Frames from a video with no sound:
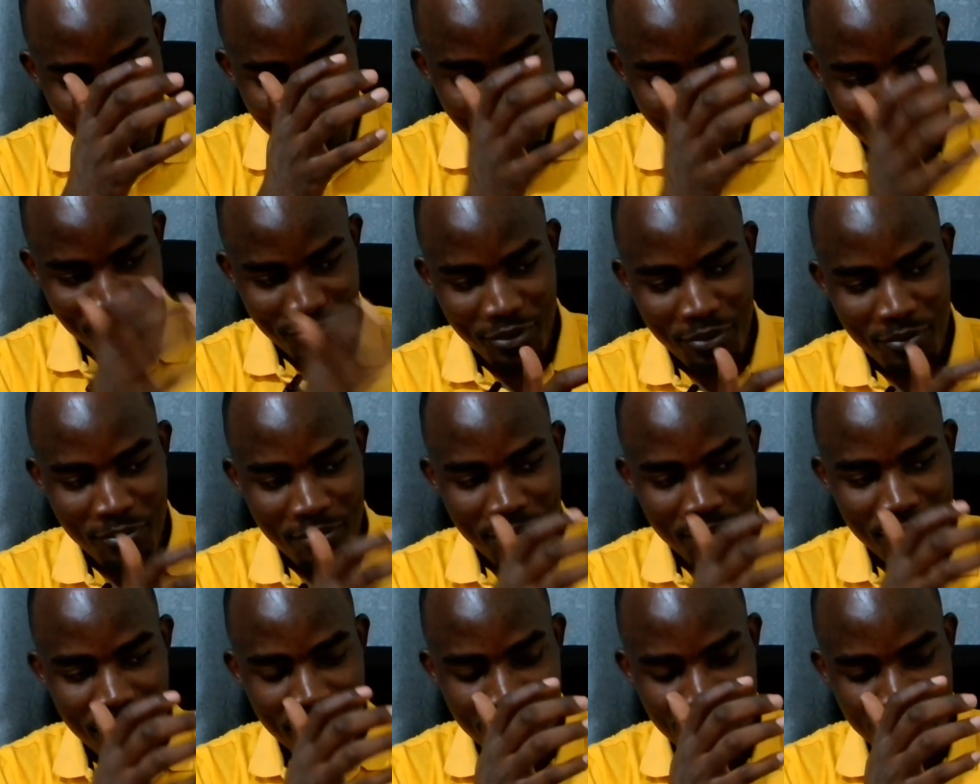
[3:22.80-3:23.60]

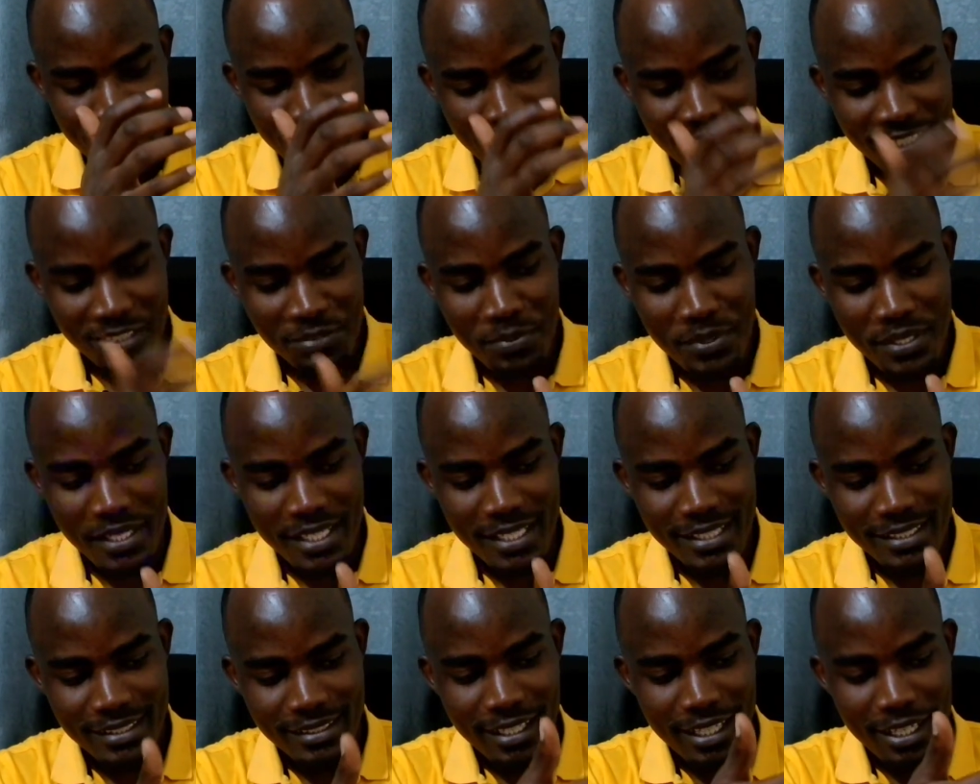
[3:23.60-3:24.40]
from the
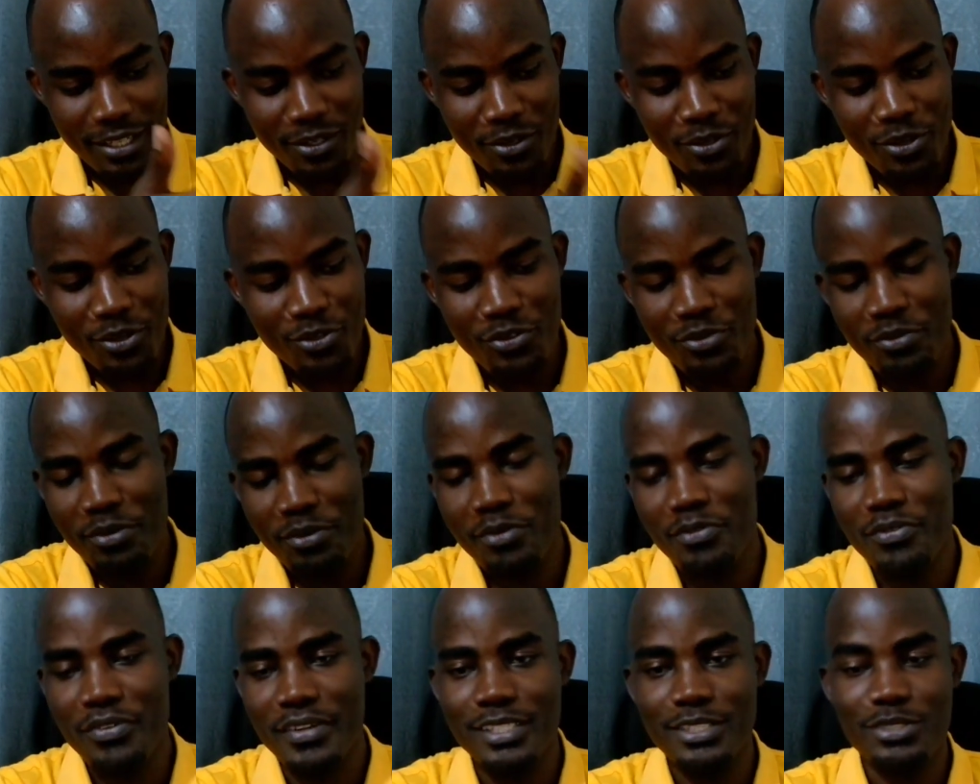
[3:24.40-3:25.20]
experience that I got from
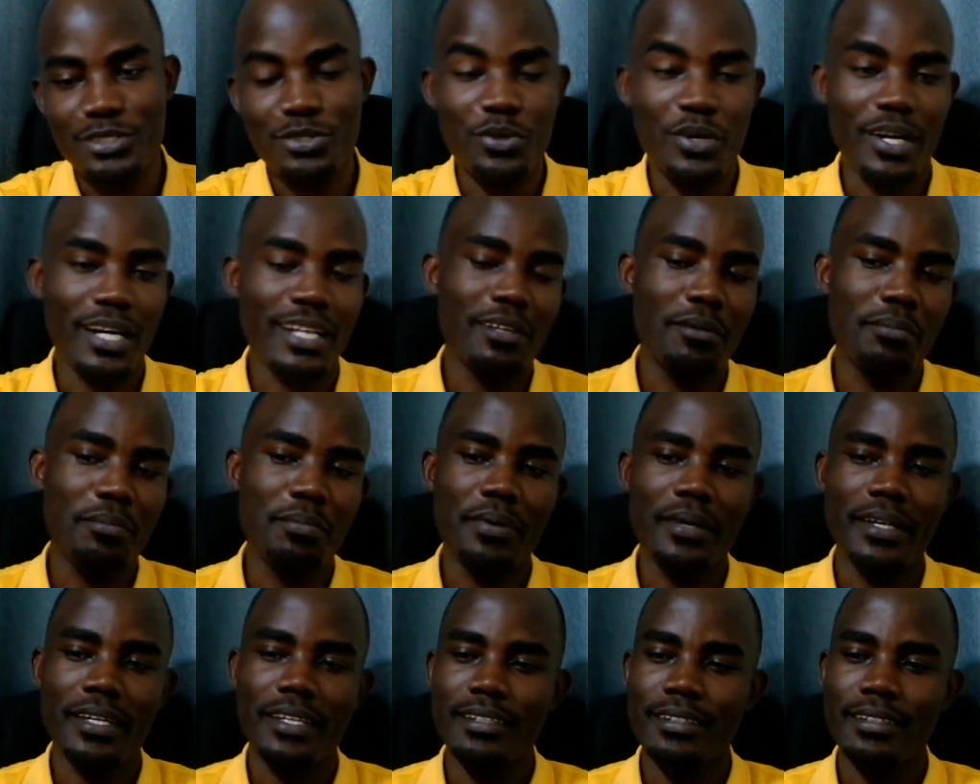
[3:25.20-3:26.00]
my friends who had the
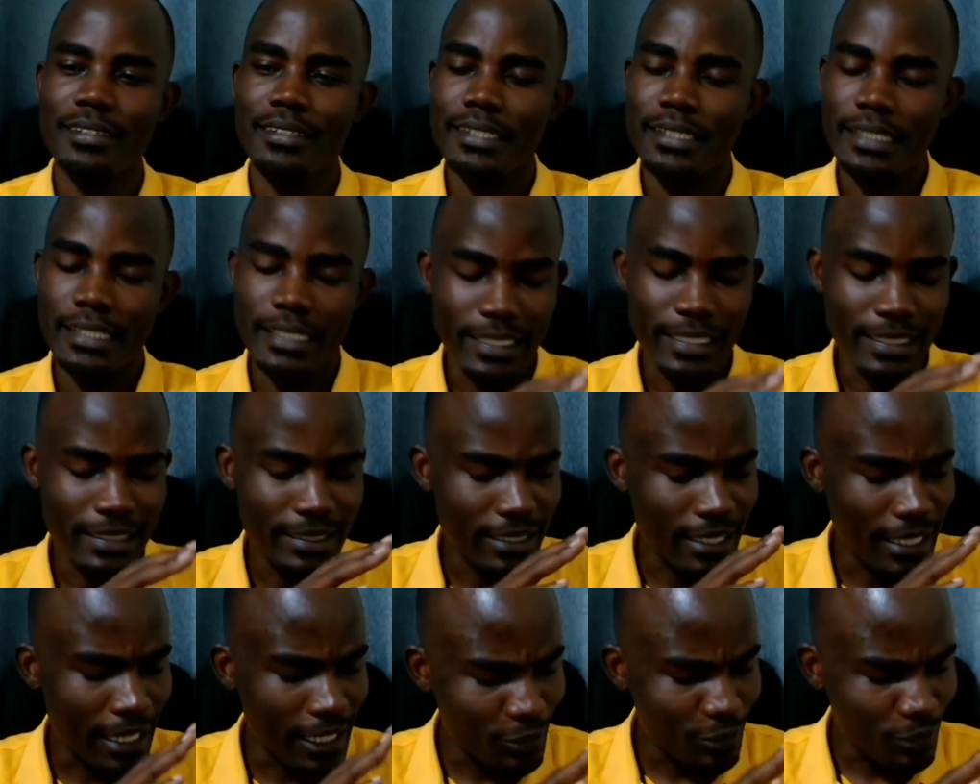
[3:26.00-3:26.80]
pen, it
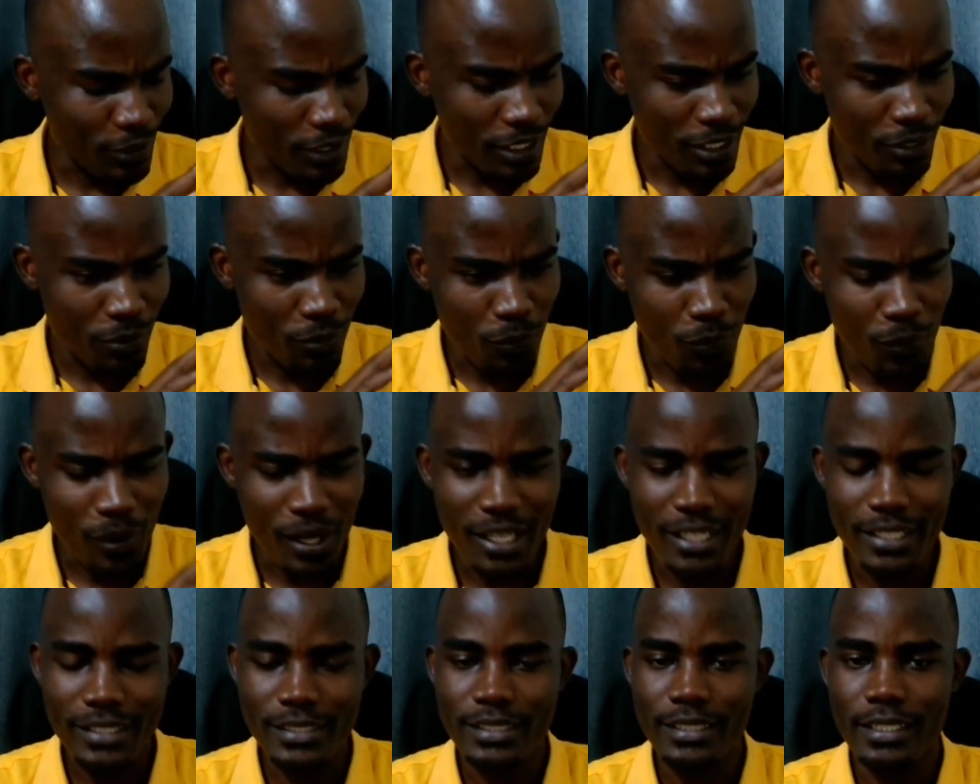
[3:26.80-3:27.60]
actually
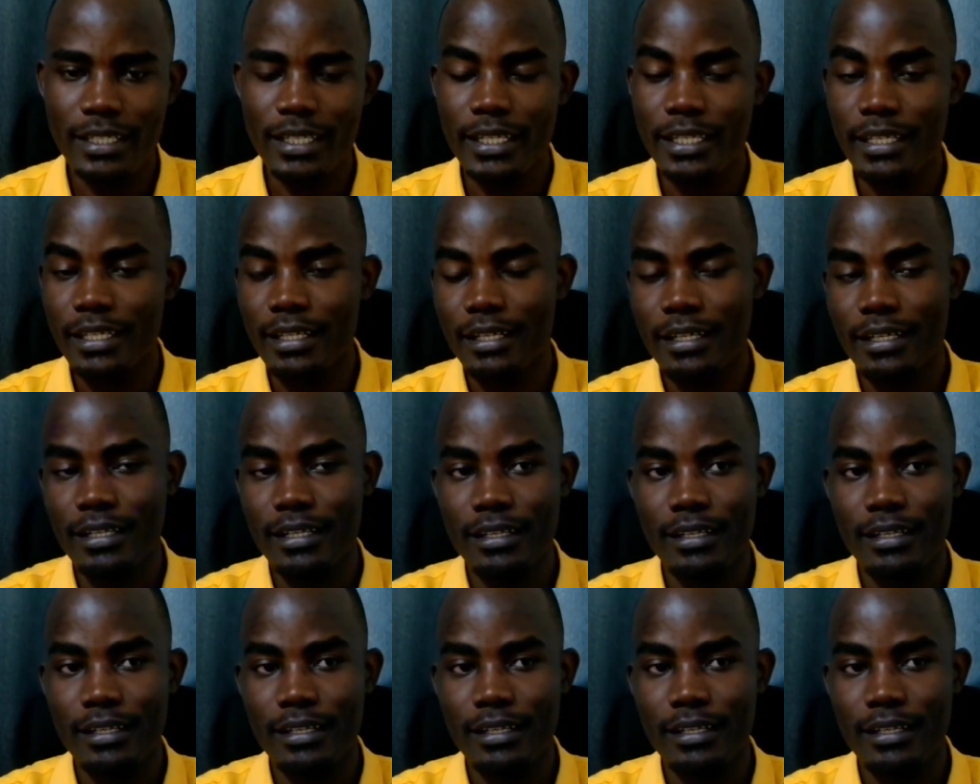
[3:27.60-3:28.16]
works like